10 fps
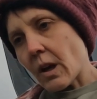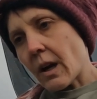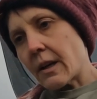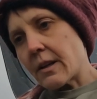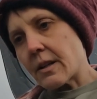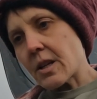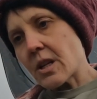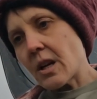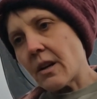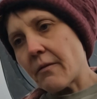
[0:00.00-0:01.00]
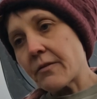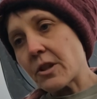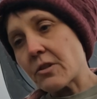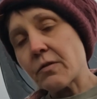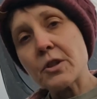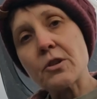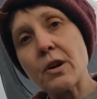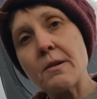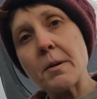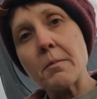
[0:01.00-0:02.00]
And it does
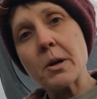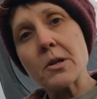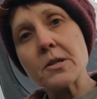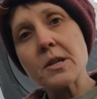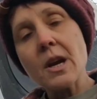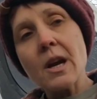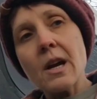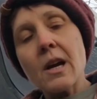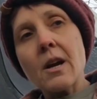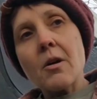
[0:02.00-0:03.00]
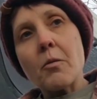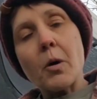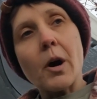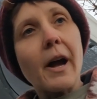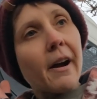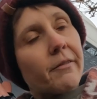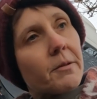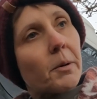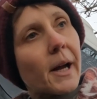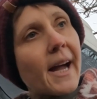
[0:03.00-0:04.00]
frustrate me because what I have
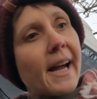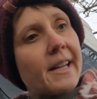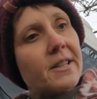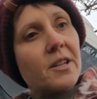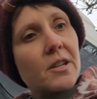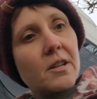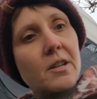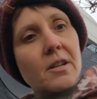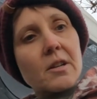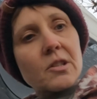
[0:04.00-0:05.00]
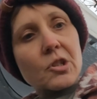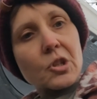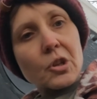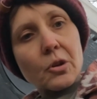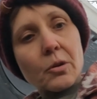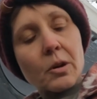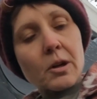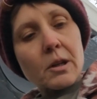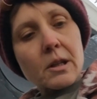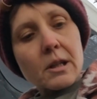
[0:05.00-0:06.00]
in my head to do,
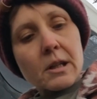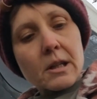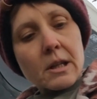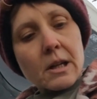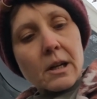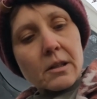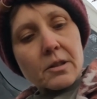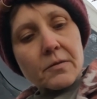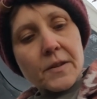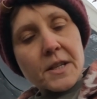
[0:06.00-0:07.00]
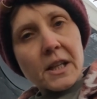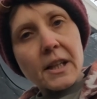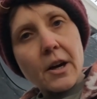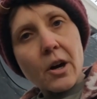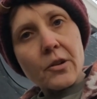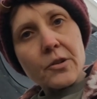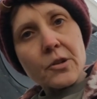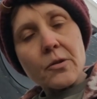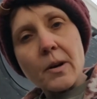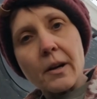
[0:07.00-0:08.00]
I just physically can't
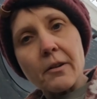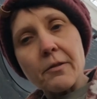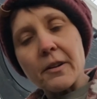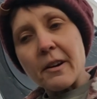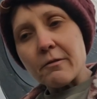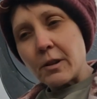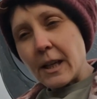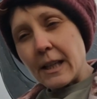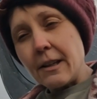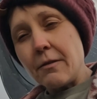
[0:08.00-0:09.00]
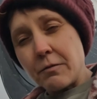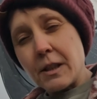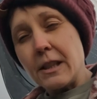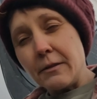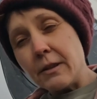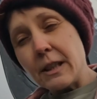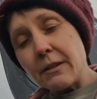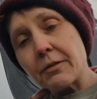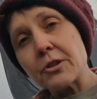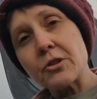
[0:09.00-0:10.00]
do. And I find that really, really, really
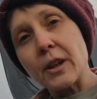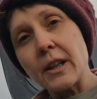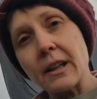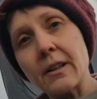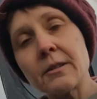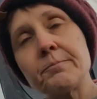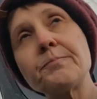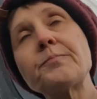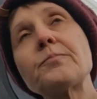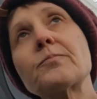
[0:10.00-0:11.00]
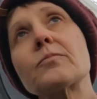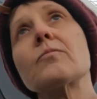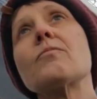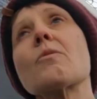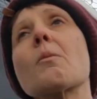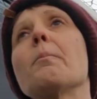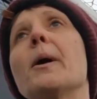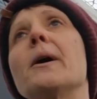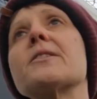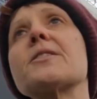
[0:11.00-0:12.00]
frustrating.
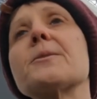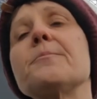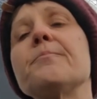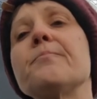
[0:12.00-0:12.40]
But